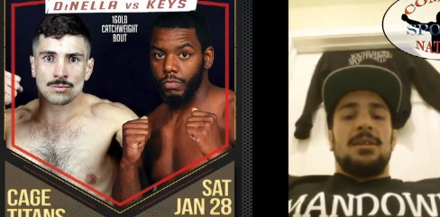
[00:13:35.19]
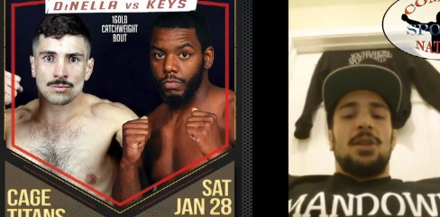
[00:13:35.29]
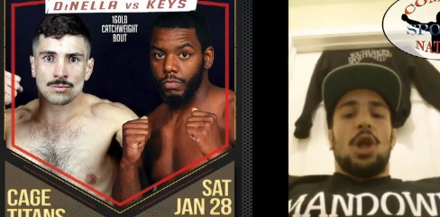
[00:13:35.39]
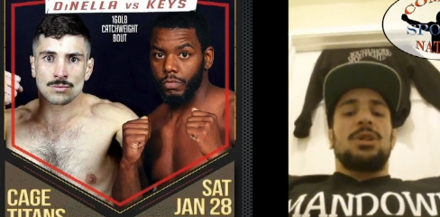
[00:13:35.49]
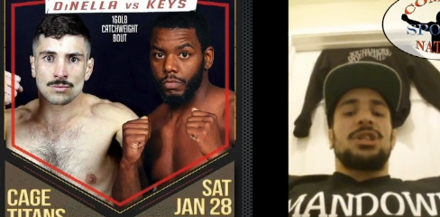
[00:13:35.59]

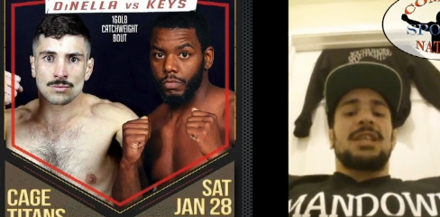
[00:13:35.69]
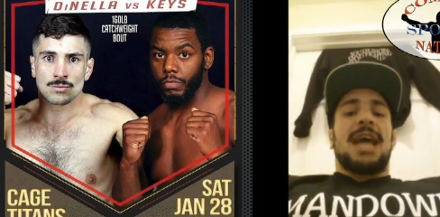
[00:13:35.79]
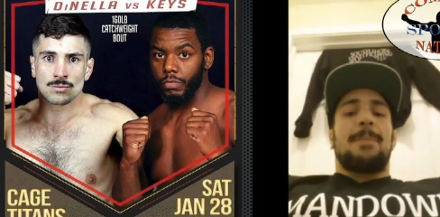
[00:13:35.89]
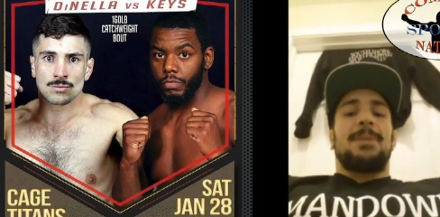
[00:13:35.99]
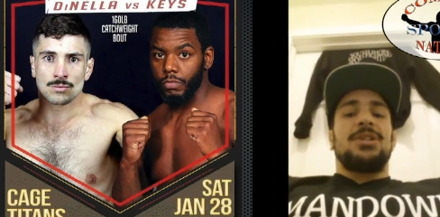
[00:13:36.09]
Speaker 1: Look what just
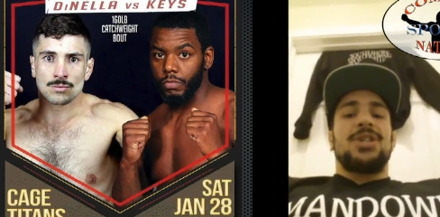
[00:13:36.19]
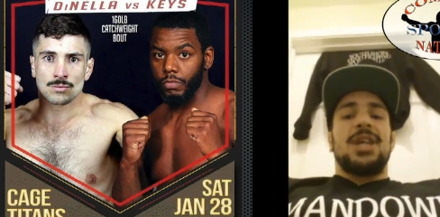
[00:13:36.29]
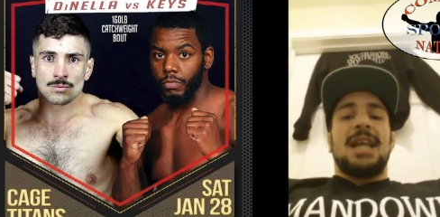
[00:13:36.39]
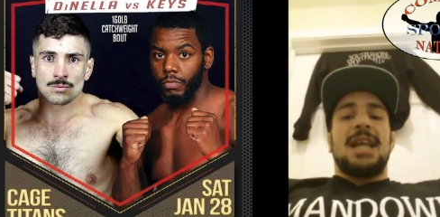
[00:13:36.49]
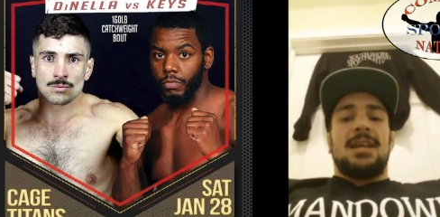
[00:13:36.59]
happened to
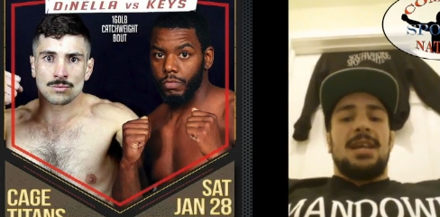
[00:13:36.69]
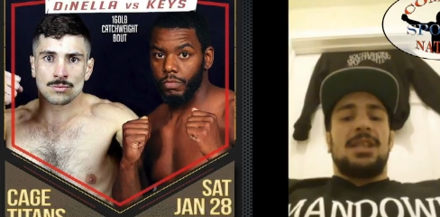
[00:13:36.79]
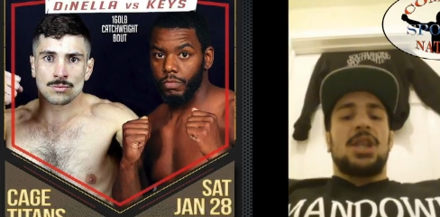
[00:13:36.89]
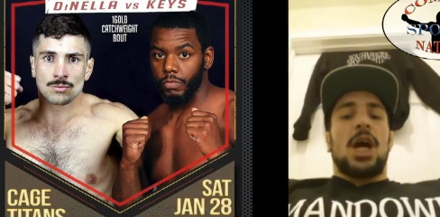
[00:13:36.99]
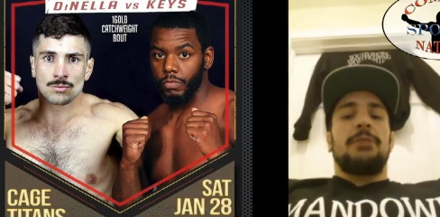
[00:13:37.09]
Giannetti.
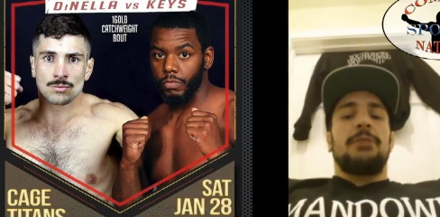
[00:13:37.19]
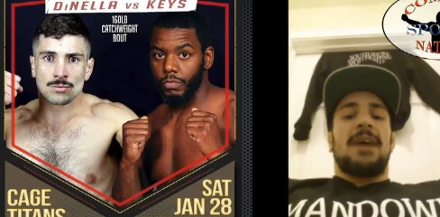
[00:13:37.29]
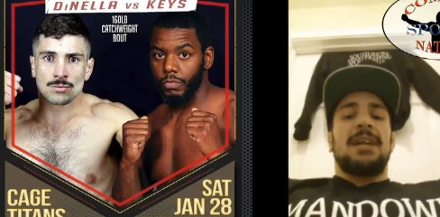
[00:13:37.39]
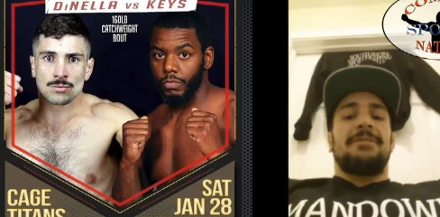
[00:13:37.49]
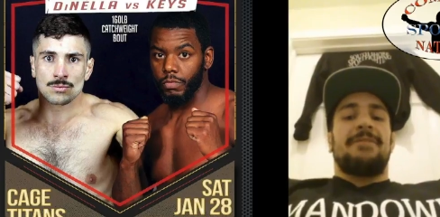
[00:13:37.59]
He thought he was
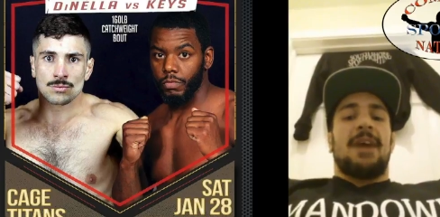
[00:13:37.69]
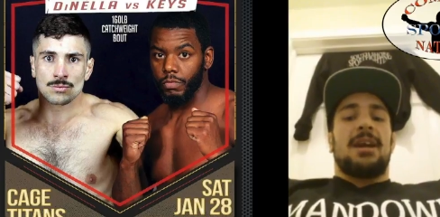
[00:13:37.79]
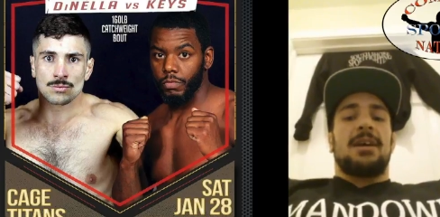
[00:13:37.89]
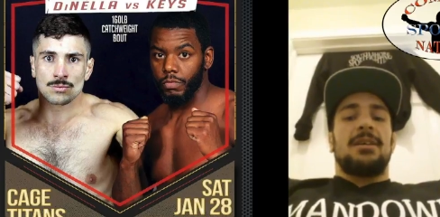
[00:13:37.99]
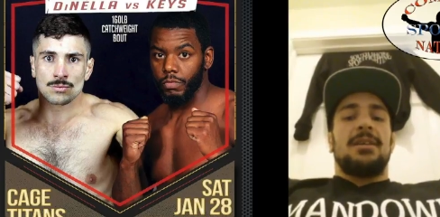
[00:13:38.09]
fighting a
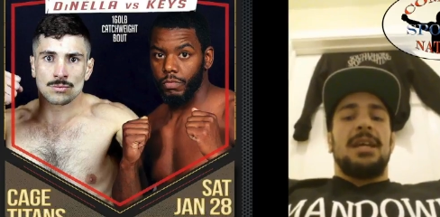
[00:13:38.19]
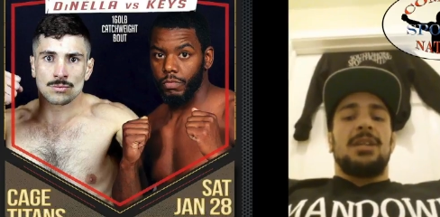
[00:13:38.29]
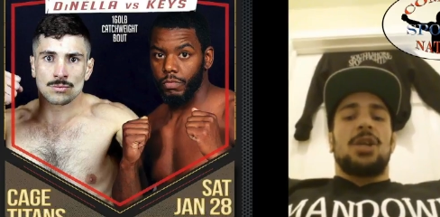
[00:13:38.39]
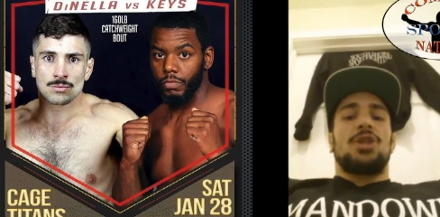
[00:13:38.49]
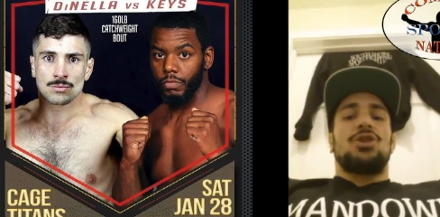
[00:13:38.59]
fighter. He
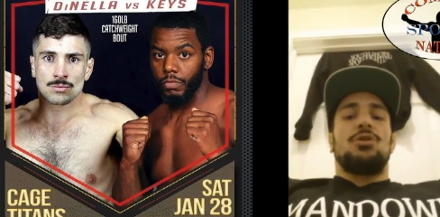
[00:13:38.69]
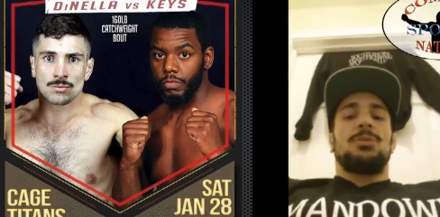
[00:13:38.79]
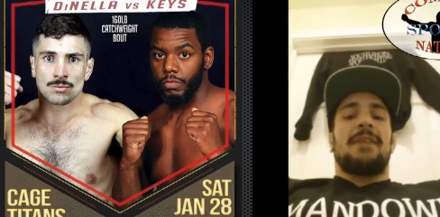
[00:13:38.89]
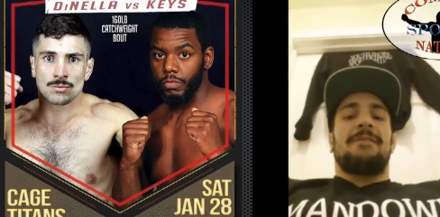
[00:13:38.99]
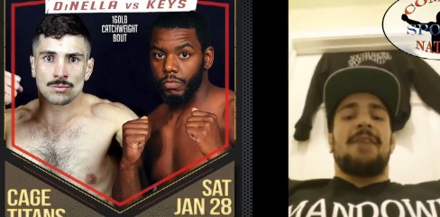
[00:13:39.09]
thought dude
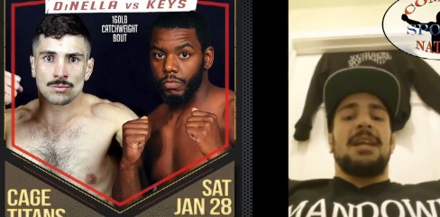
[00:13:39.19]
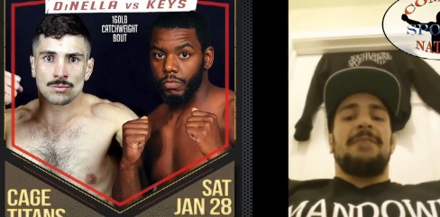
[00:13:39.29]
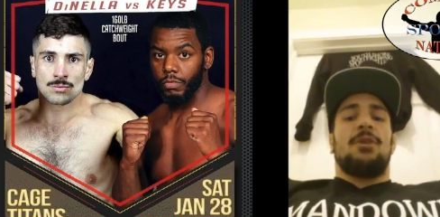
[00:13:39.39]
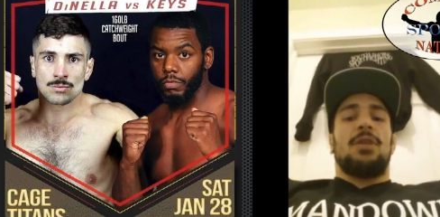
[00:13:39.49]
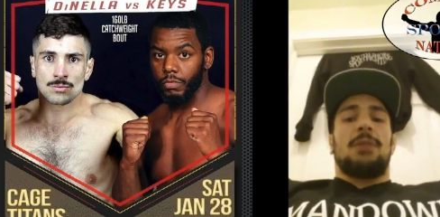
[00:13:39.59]
was gonna fight.
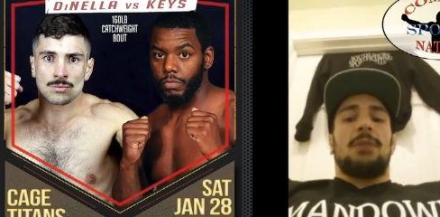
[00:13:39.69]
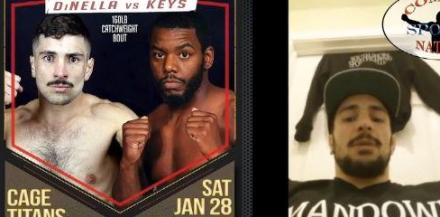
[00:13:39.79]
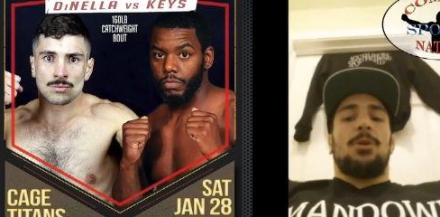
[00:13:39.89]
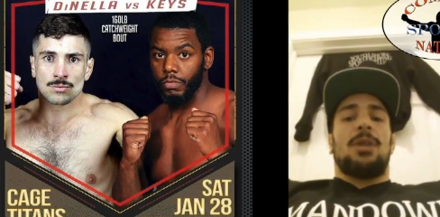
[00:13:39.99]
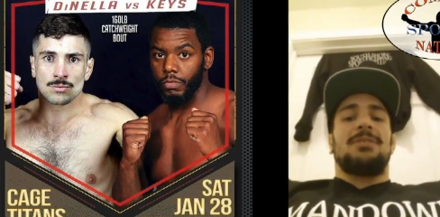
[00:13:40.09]
He pulled out.
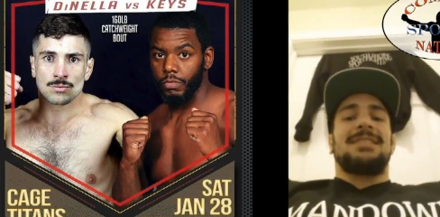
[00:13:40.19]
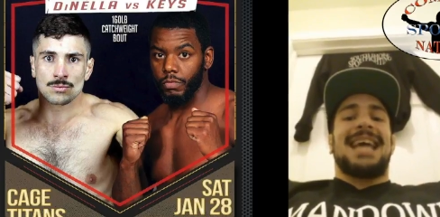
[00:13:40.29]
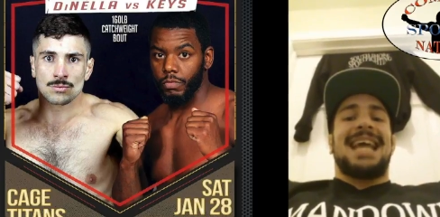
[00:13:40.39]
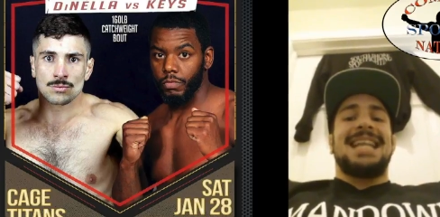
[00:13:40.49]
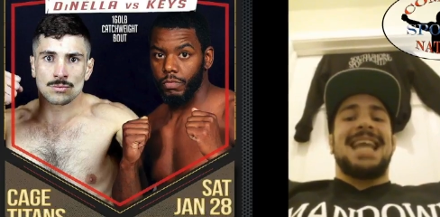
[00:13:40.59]
He pulled out
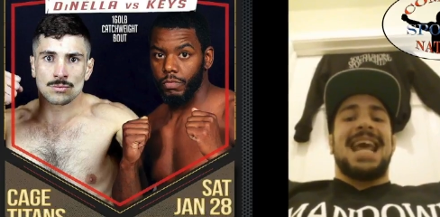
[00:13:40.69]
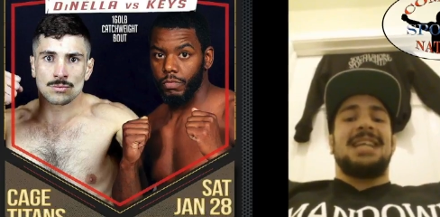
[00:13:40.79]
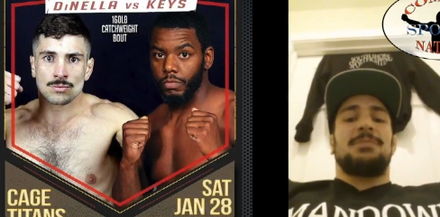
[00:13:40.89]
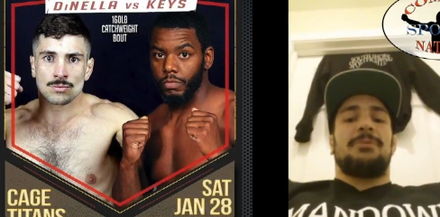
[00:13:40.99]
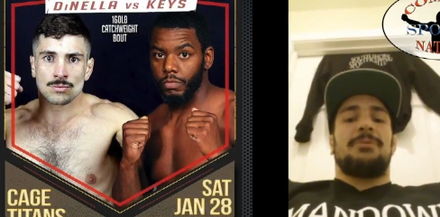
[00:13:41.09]
ten
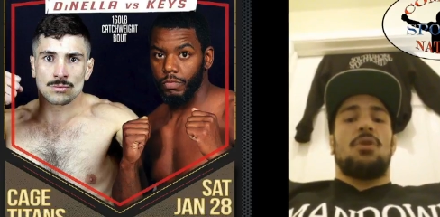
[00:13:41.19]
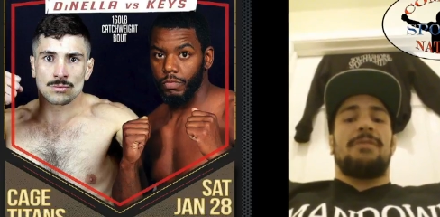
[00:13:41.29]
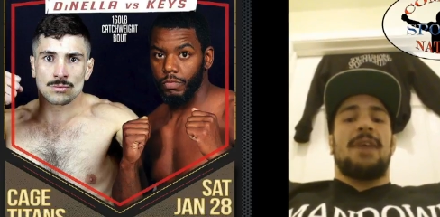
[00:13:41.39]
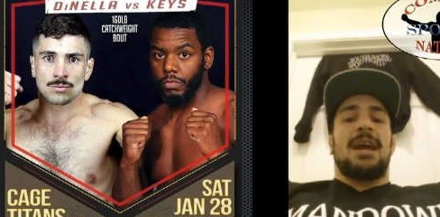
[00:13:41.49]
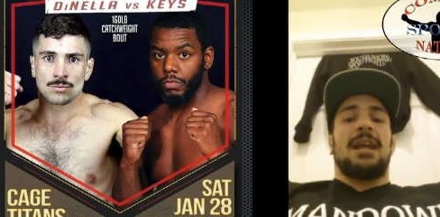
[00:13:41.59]
days before
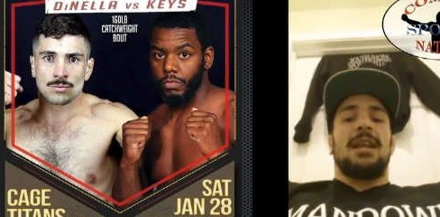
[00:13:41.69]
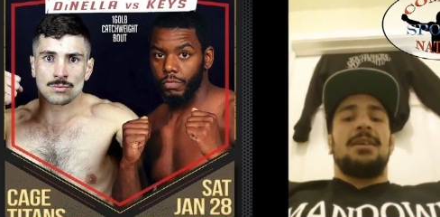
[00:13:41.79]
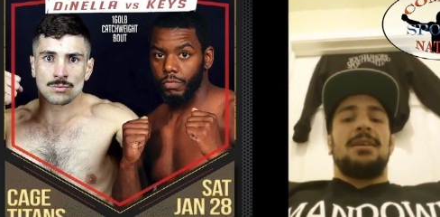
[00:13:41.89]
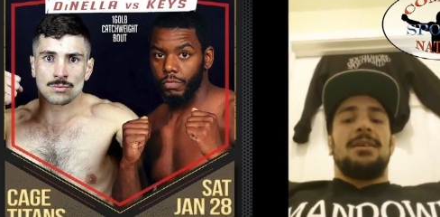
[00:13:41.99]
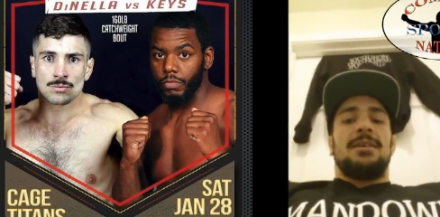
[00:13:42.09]
the fight,
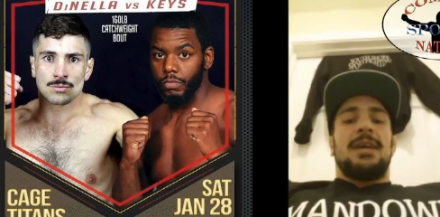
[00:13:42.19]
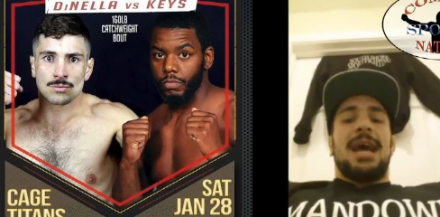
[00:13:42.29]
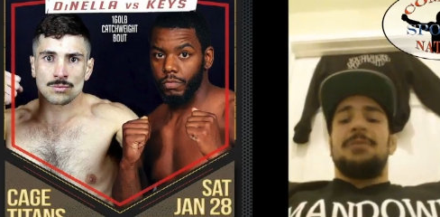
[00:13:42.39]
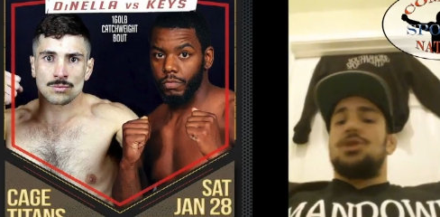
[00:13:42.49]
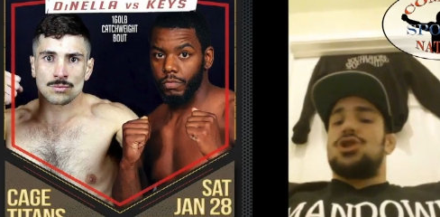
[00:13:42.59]

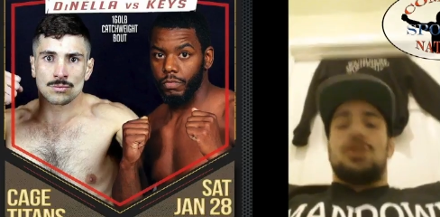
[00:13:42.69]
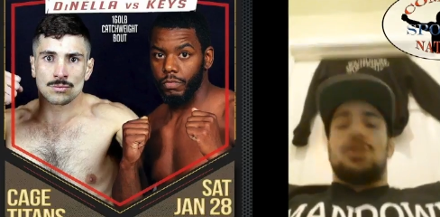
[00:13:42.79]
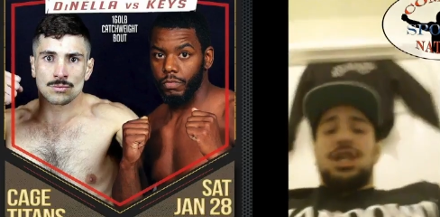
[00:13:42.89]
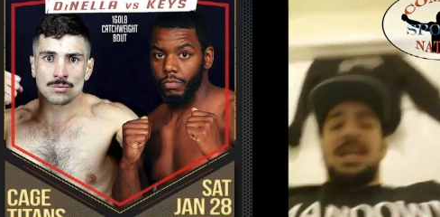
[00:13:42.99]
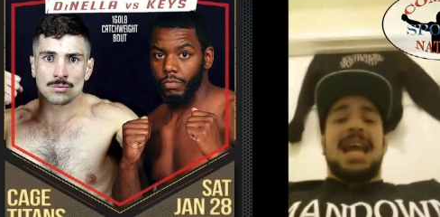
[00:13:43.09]
and
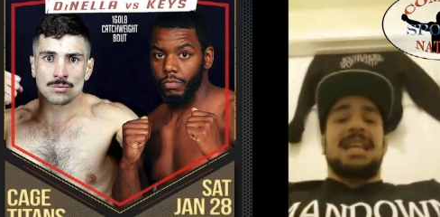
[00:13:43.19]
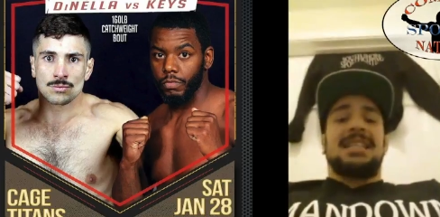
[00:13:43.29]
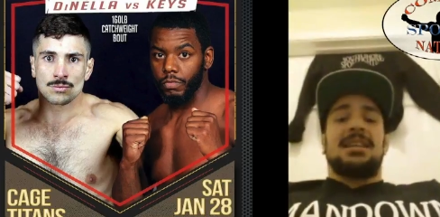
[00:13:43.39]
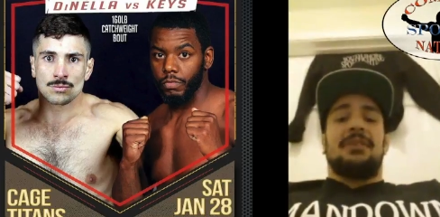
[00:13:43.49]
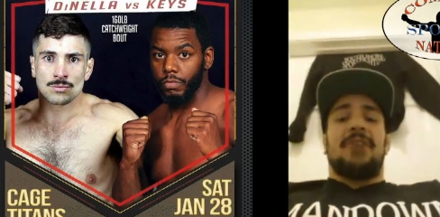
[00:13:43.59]

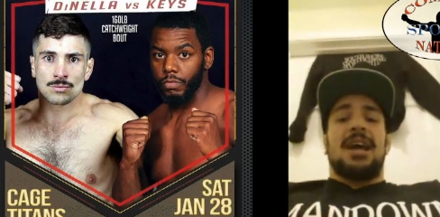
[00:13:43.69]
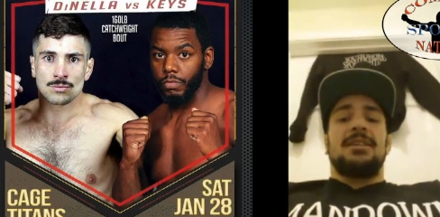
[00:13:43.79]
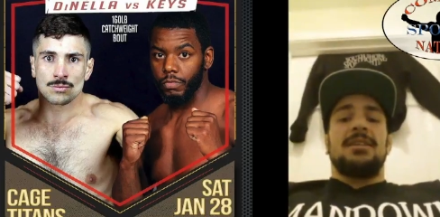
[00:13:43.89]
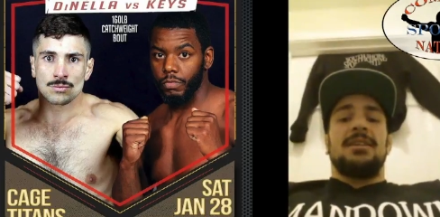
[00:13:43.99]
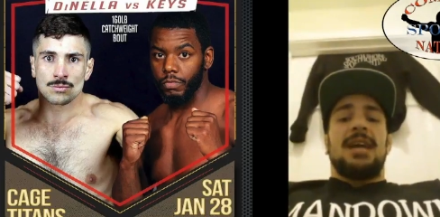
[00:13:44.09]
Giannetti's still
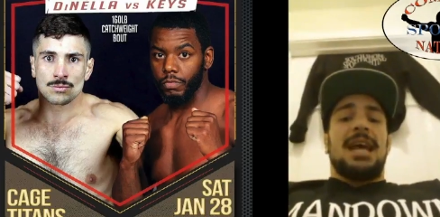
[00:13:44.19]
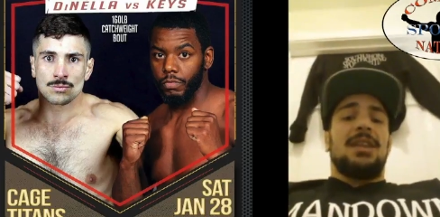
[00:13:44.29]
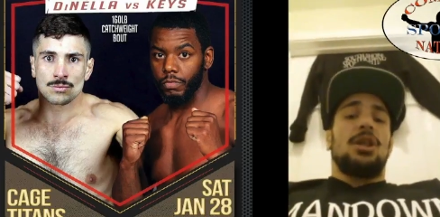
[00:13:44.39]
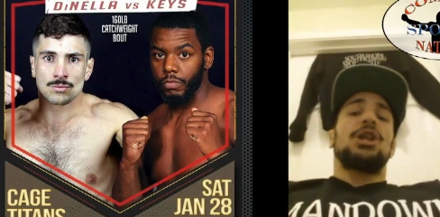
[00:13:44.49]
fighting. And